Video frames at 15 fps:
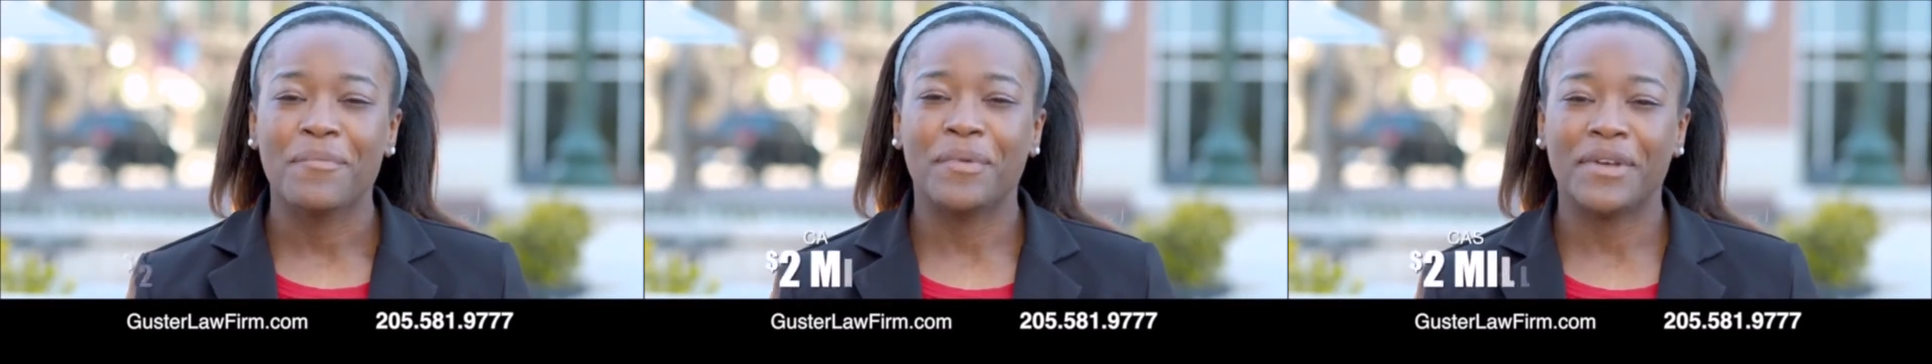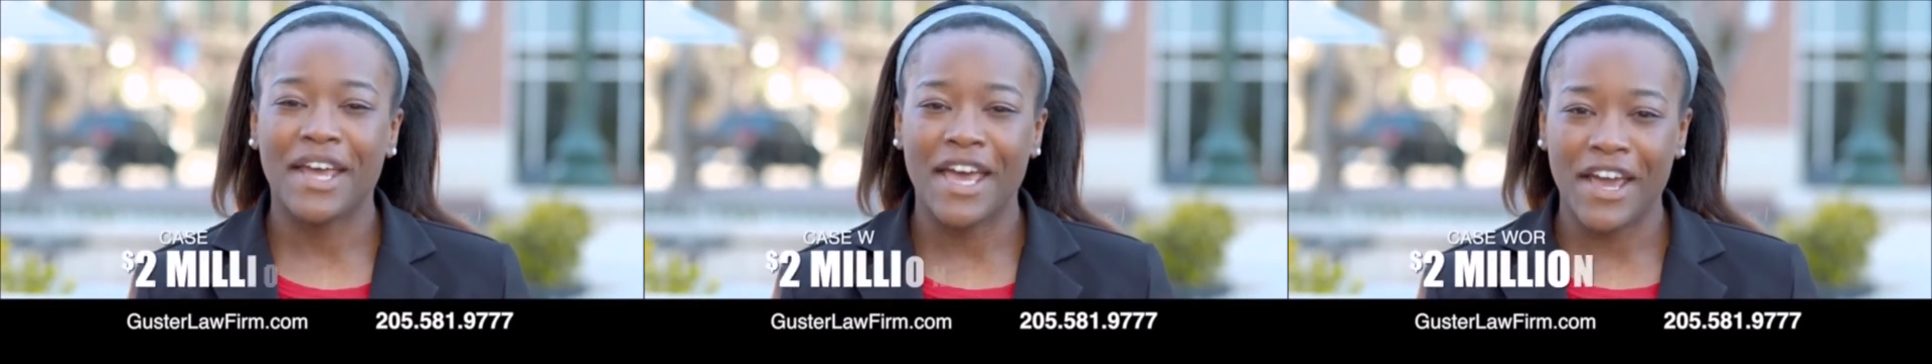
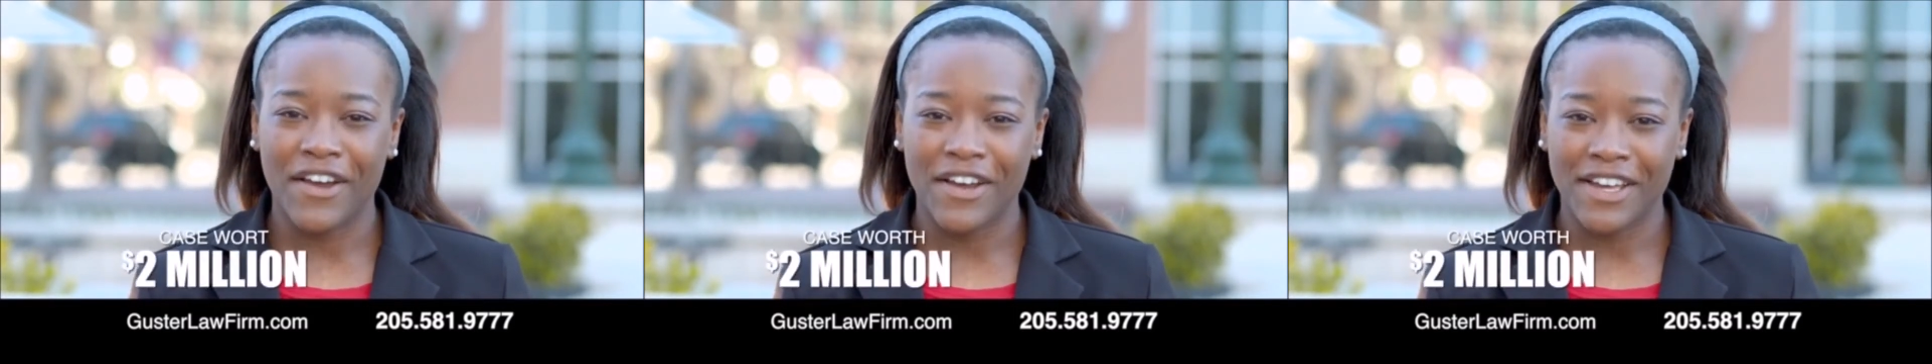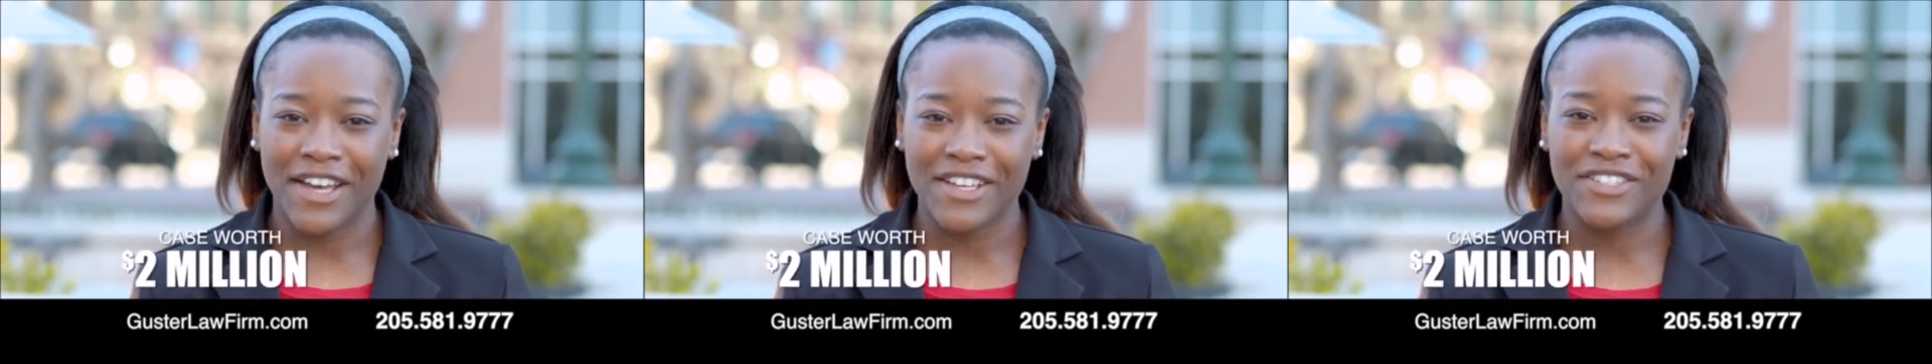but
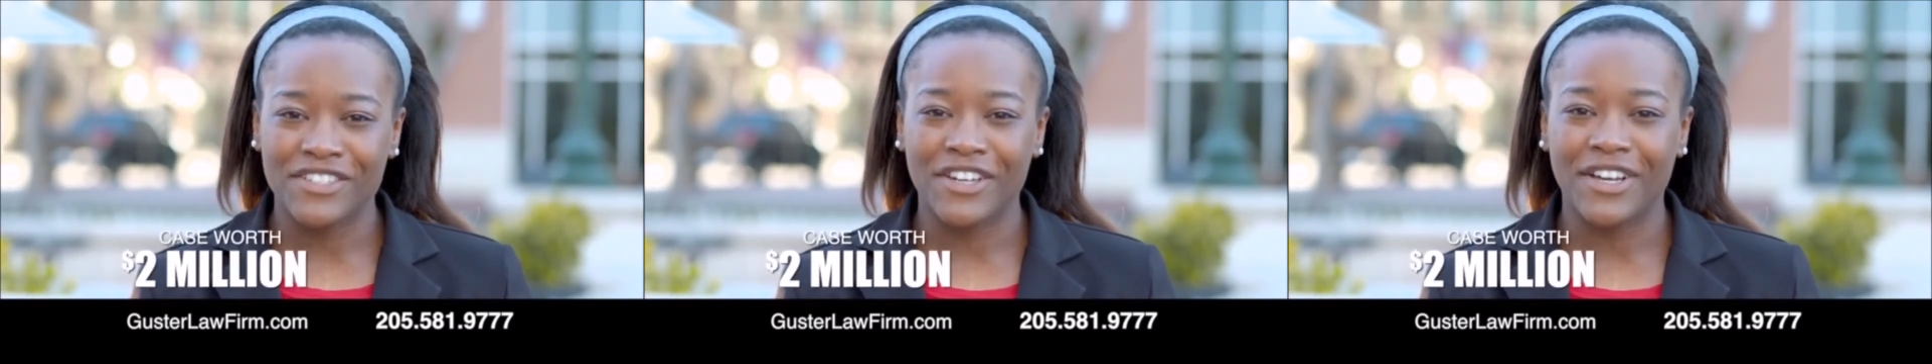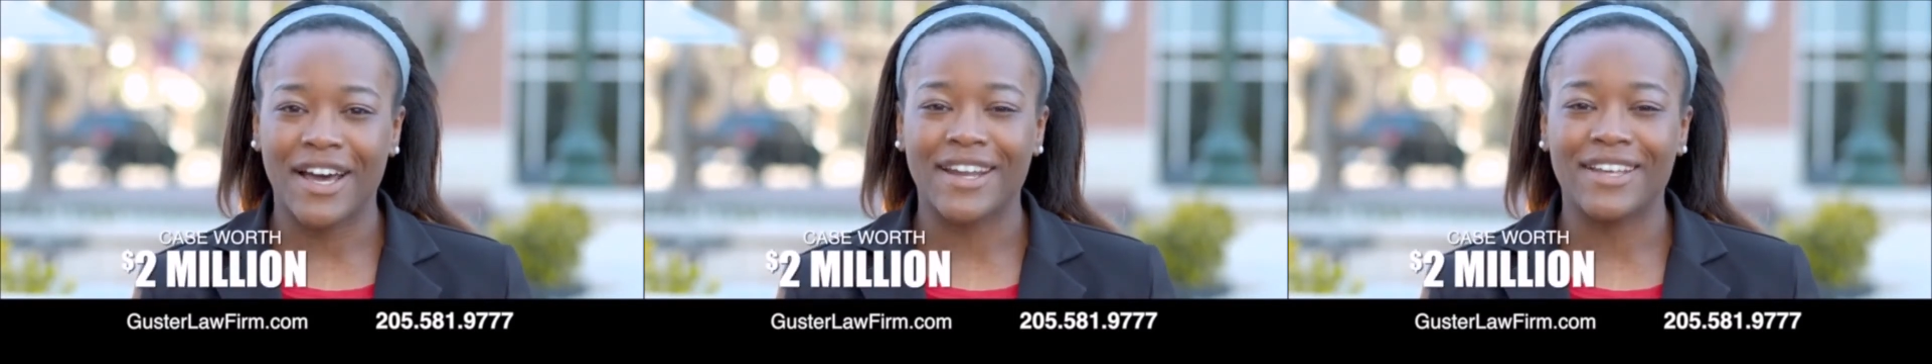Eric
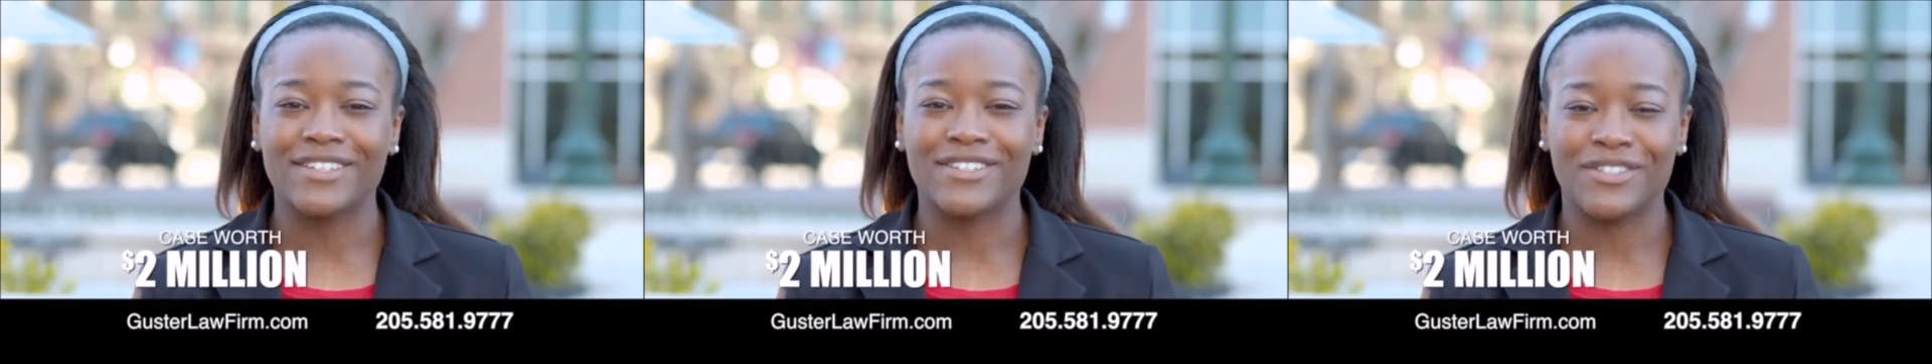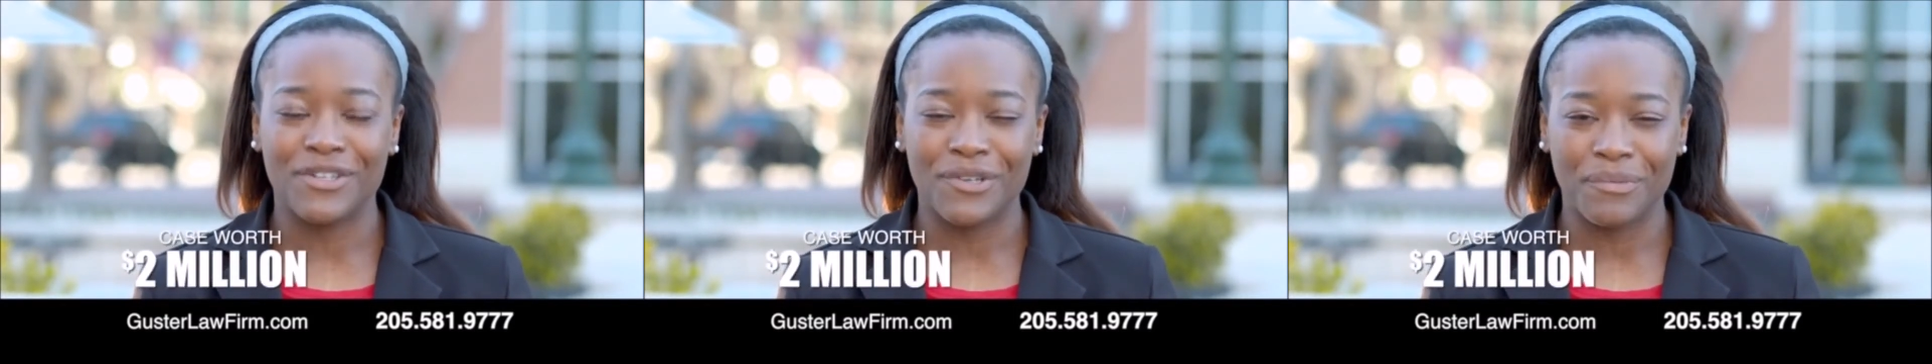Guster got
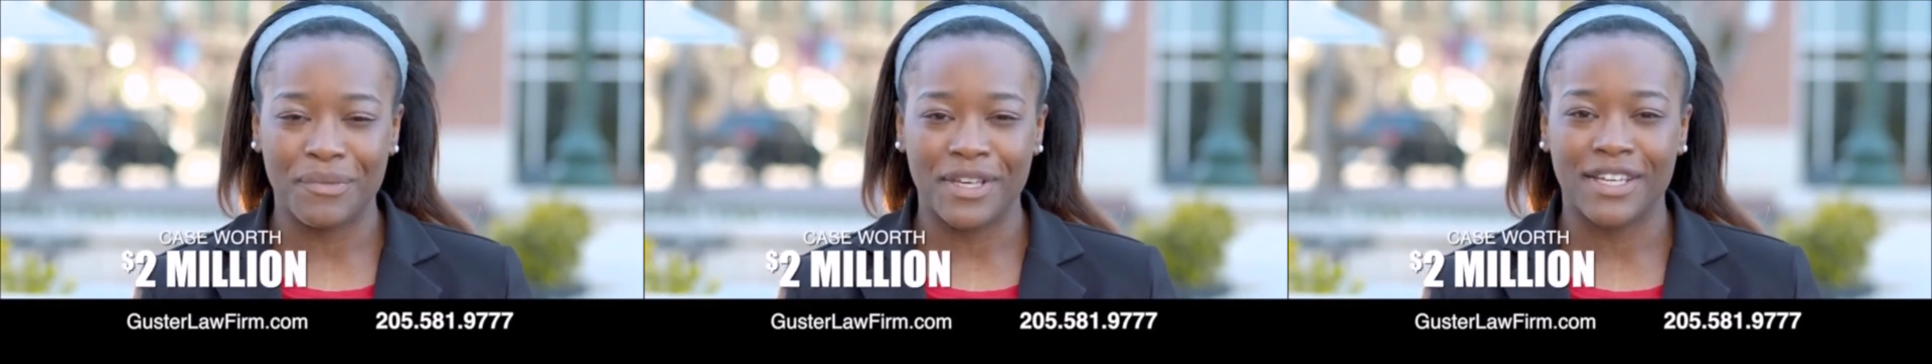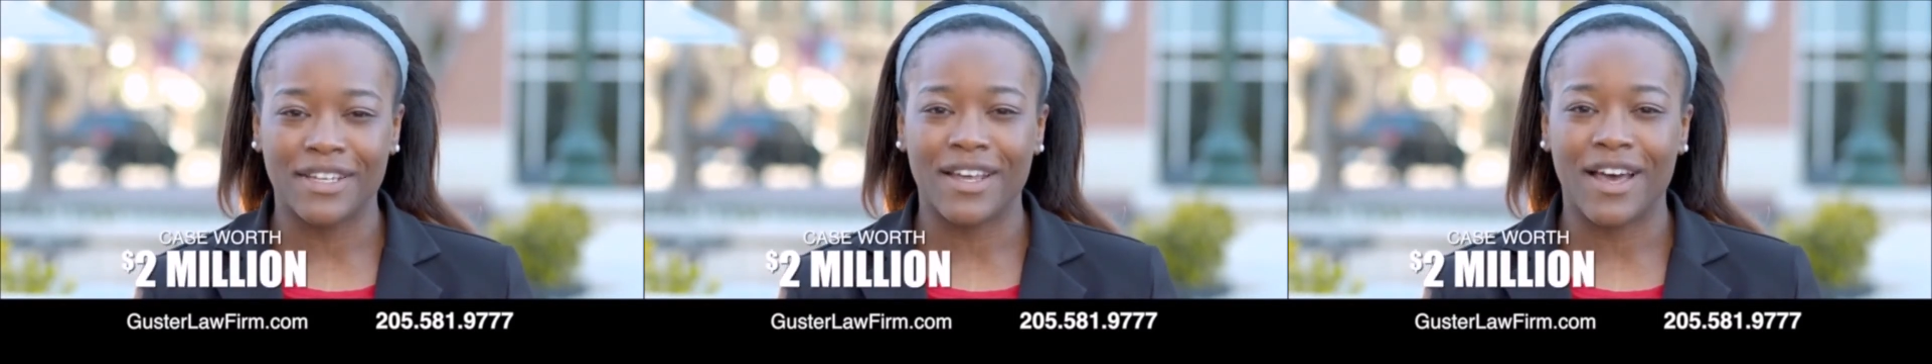us $2
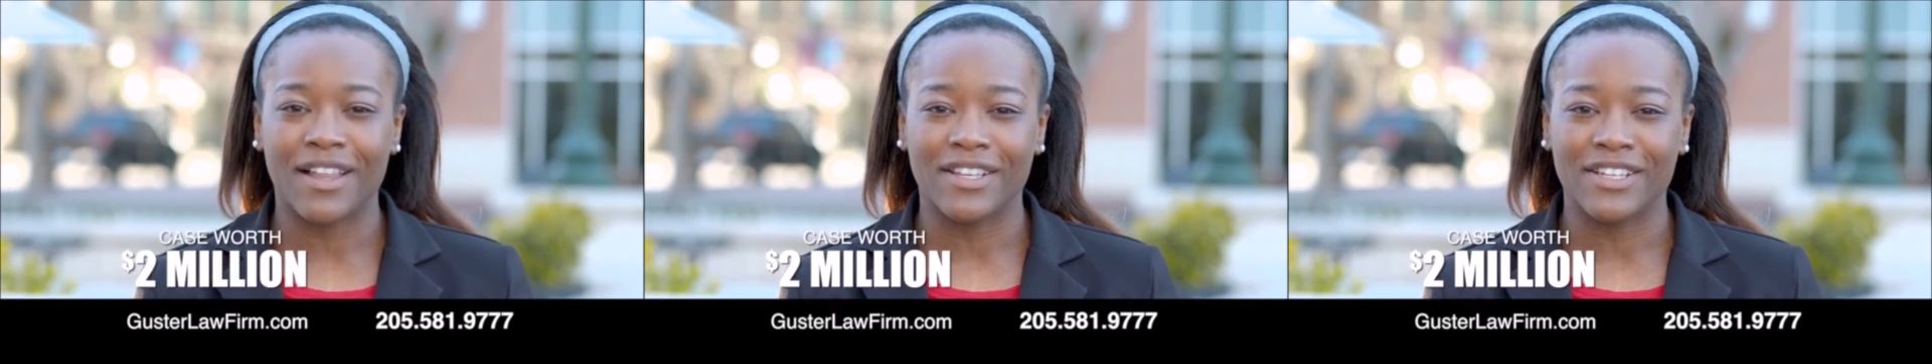million.